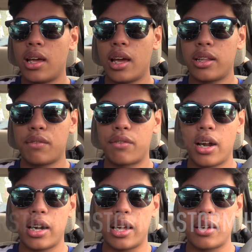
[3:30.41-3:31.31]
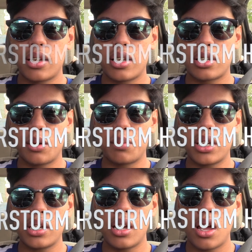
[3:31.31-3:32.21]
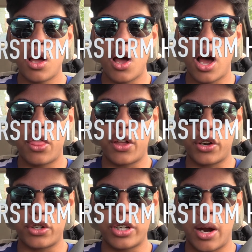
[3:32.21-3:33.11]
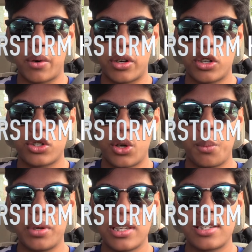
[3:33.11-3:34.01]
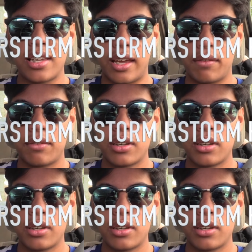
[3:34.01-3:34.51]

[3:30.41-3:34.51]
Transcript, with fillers: And then Friday, is gonna be a thunder shower. So be safe.